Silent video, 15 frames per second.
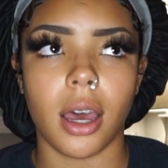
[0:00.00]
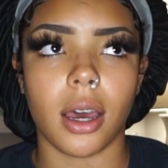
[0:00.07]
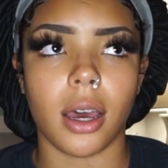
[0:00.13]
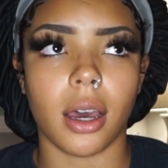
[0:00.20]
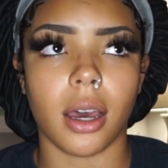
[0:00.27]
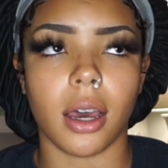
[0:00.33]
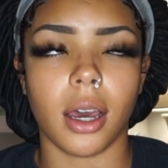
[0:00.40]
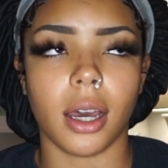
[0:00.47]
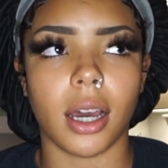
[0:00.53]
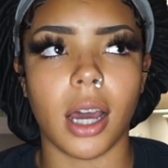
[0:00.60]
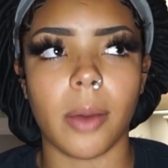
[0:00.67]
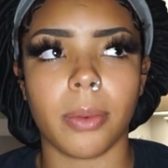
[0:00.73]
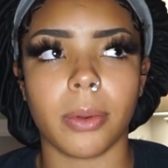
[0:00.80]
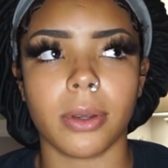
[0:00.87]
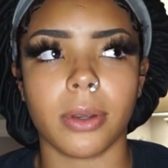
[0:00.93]
Uh, a
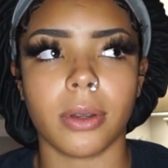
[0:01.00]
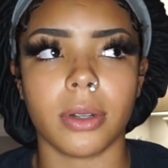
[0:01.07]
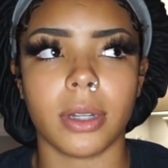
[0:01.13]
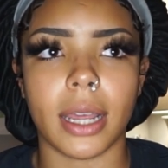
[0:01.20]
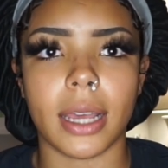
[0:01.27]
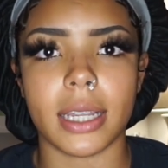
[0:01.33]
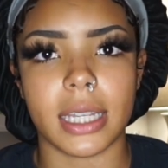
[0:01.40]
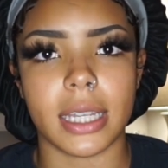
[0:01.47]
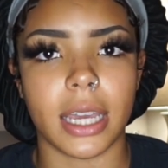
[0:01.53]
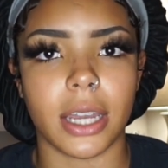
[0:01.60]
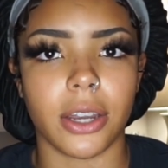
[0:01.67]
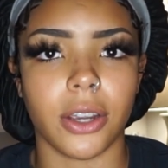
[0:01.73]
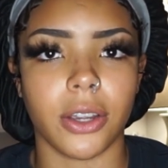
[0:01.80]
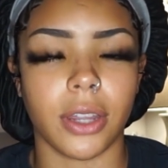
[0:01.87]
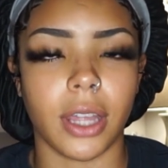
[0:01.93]
couple days
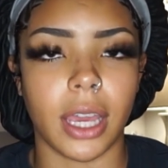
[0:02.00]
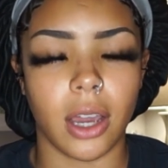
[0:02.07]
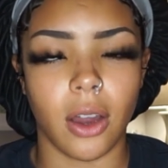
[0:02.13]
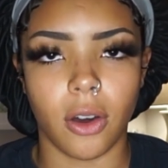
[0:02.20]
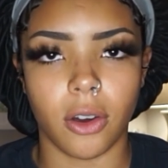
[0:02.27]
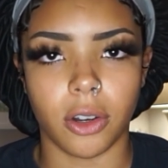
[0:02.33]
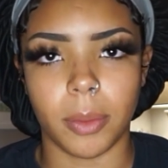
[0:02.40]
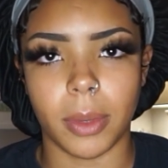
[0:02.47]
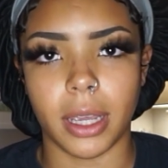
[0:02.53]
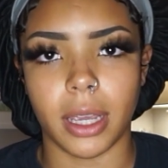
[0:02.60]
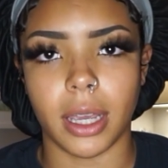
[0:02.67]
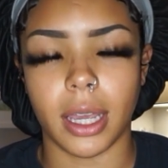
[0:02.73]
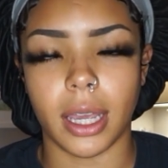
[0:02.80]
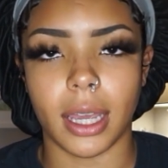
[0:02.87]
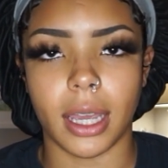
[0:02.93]
later, they called
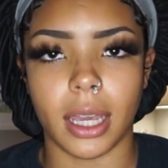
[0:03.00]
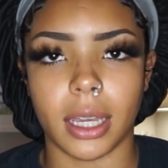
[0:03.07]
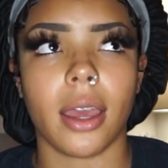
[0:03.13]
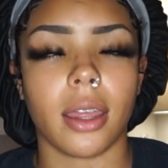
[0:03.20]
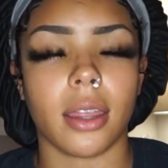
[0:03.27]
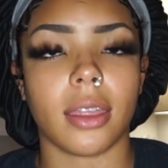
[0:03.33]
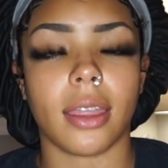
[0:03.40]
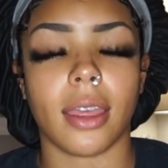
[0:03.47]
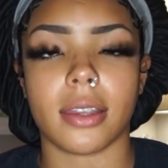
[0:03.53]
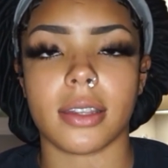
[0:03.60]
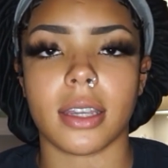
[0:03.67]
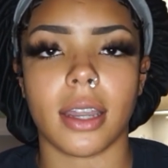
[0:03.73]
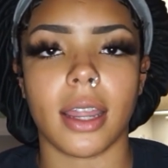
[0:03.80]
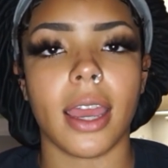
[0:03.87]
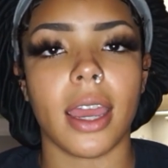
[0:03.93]
me and they
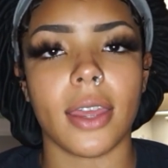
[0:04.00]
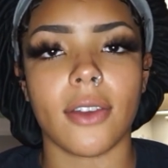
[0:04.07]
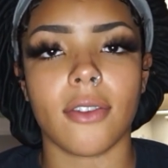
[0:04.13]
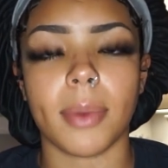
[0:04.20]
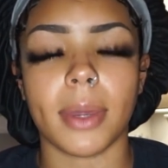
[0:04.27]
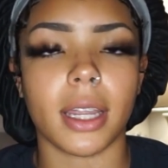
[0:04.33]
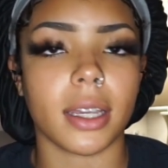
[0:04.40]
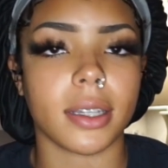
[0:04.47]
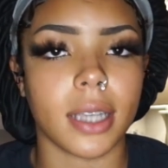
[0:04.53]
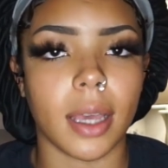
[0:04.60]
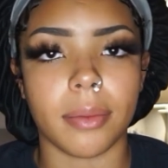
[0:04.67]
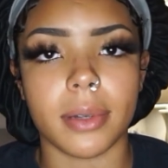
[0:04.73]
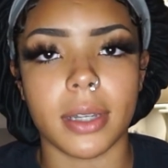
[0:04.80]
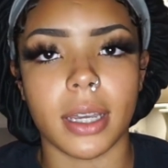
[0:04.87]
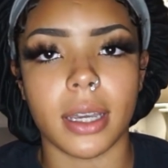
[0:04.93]
said, Hey, you've been
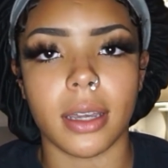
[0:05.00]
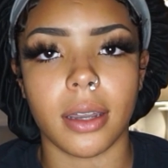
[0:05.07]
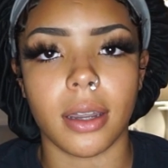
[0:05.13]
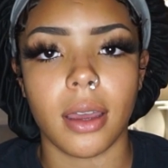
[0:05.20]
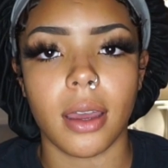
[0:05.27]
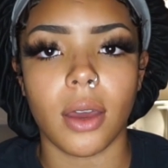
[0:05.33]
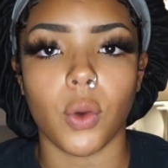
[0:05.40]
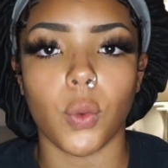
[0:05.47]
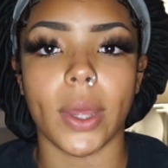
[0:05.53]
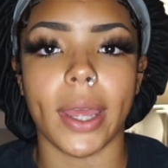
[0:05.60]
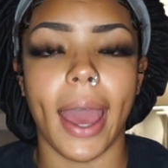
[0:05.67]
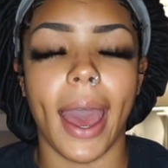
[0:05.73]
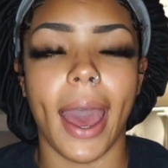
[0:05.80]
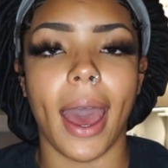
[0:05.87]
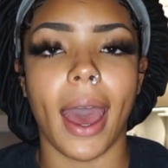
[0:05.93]
accepted. We
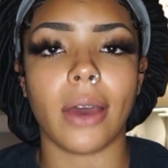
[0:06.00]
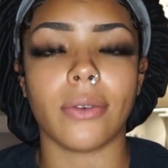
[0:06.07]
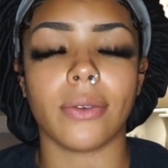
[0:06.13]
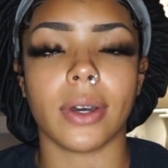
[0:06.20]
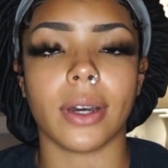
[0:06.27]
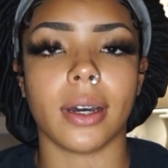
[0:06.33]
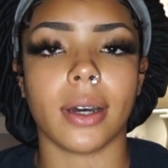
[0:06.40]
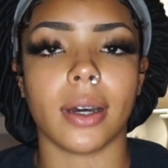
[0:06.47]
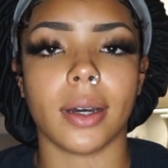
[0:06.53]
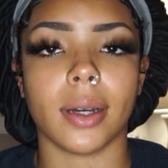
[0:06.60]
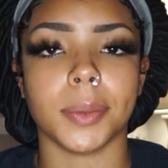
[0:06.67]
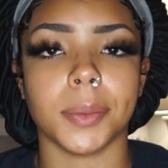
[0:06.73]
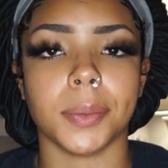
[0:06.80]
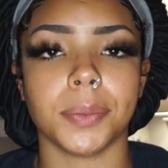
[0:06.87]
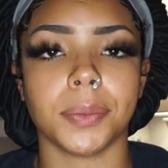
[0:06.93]
have
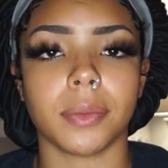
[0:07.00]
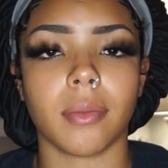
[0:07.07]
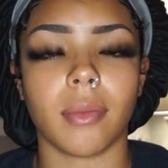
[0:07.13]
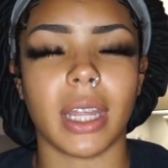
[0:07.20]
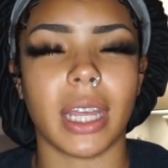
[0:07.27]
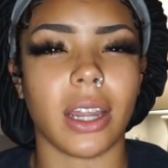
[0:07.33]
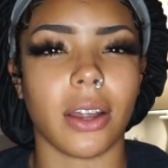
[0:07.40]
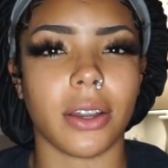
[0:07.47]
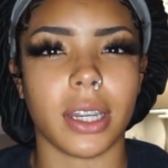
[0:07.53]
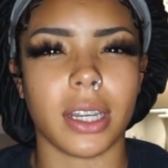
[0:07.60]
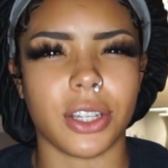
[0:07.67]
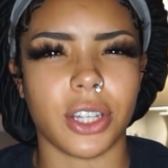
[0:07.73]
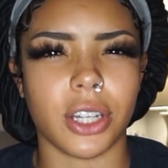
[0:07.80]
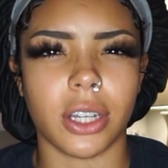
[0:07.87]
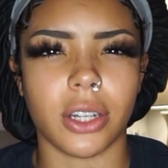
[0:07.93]
um, an
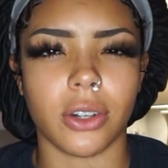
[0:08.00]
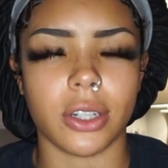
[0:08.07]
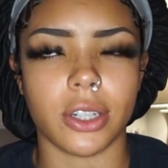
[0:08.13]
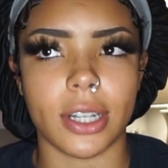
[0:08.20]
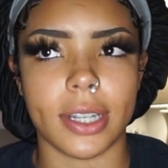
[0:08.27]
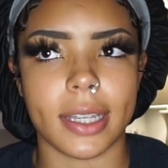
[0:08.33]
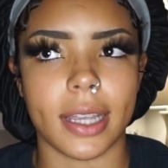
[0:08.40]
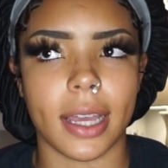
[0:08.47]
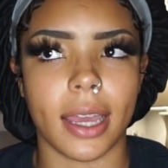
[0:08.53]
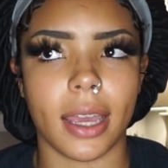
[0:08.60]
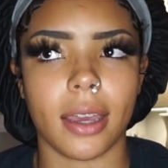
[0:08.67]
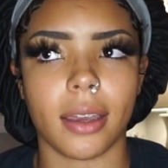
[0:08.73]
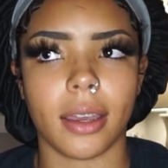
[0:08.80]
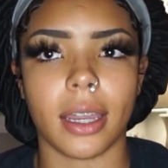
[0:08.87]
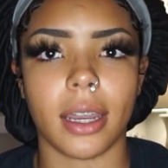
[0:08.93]
audition or just
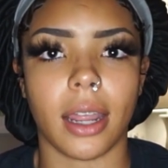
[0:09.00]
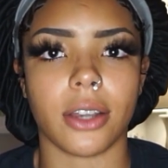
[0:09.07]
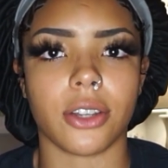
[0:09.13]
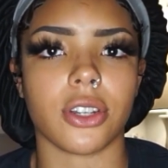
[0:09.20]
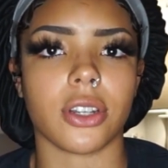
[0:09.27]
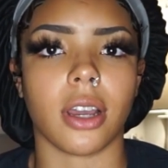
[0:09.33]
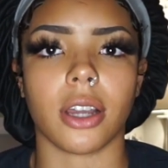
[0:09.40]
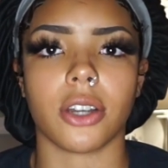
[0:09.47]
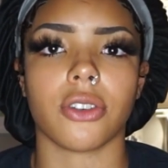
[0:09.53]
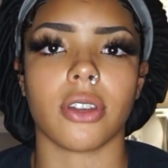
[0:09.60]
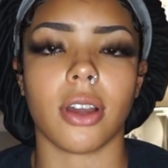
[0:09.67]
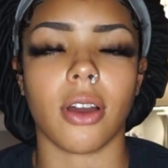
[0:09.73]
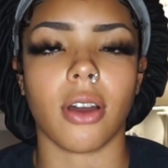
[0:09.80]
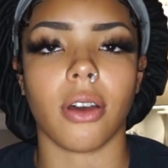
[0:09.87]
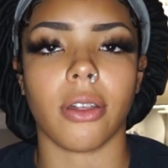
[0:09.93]
like an introductory
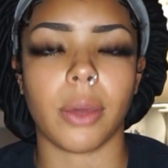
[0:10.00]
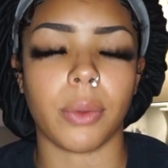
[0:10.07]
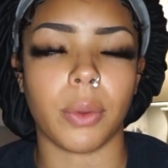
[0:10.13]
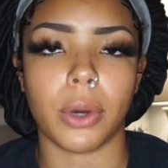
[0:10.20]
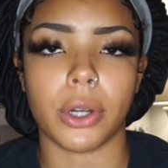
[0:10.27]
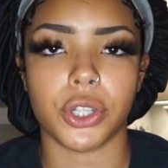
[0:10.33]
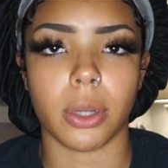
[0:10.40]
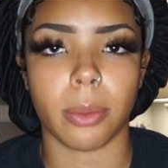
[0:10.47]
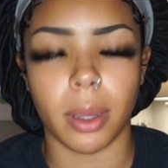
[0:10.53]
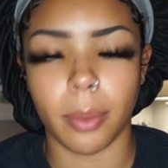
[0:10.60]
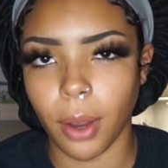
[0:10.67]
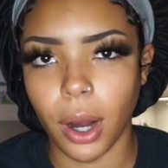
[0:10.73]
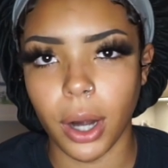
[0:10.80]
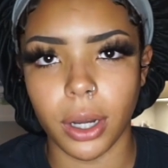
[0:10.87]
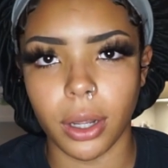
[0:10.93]
call that we want you to be
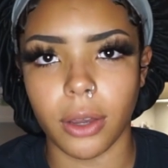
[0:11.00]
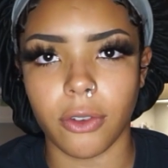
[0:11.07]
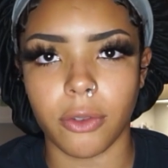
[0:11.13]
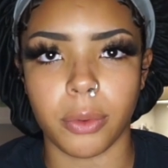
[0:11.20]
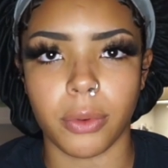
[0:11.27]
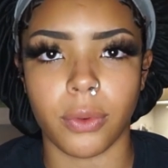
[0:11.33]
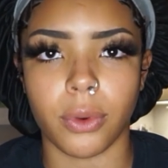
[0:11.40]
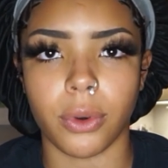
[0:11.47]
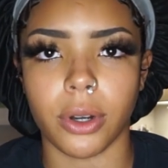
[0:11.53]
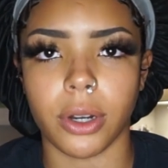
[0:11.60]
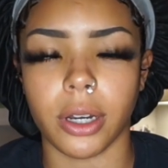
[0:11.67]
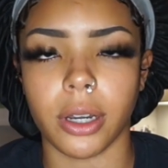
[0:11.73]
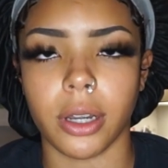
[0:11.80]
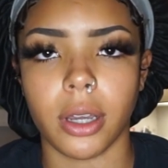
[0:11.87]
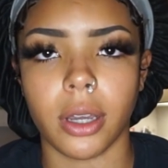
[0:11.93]
part of
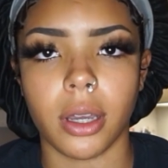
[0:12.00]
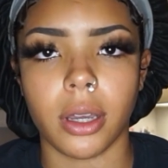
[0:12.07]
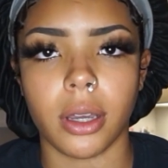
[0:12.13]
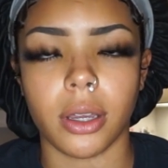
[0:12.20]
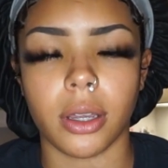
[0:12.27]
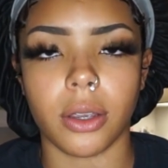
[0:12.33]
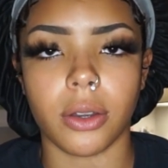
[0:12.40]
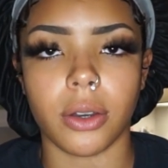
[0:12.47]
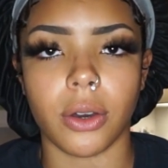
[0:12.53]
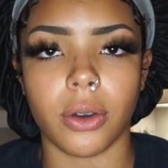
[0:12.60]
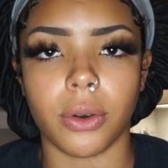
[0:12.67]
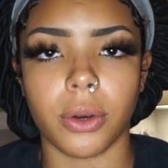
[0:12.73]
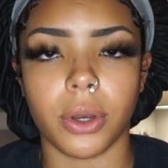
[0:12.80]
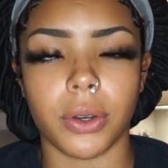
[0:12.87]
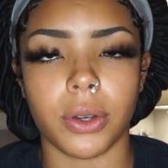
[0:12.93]
before you
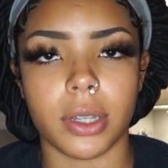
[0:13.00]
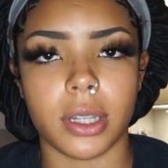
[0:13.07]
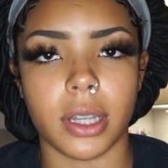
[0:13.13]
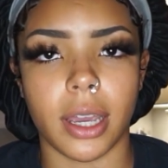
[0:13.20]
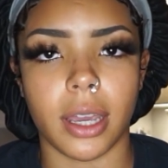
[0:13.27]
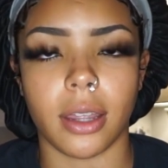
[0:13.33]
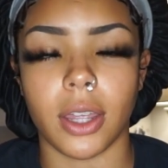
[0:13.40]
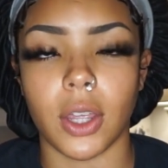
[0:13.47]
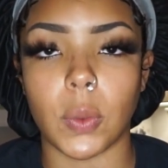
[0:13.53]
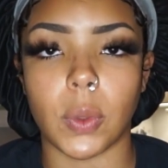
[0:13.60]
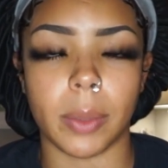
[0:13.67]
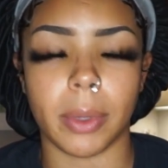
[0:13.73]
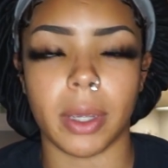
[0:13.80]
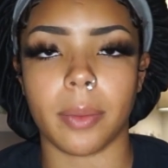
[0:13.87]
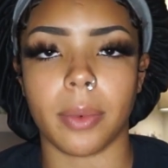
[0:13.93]
know, you decide that you want
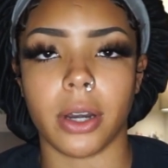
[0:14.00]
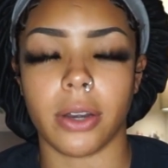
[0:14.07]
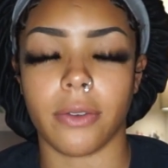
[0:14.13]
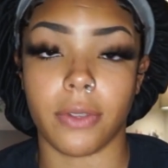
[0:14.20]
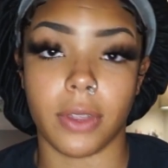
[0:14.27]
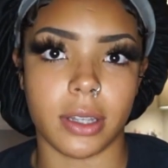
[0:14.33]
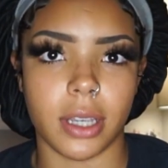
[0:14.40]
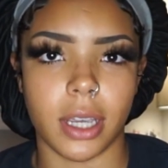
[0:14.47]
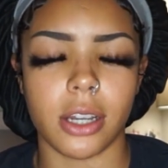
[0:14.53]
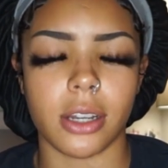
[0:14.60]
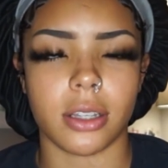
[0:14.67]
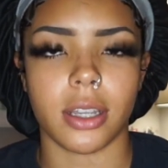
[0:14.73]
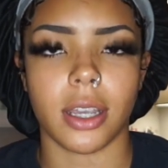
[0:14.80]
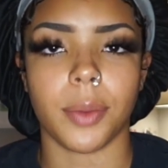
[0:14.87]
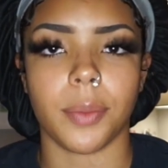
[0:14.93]
to be part of this
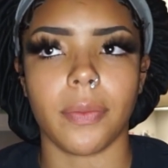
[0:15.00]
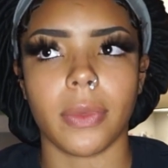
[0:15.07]
agency.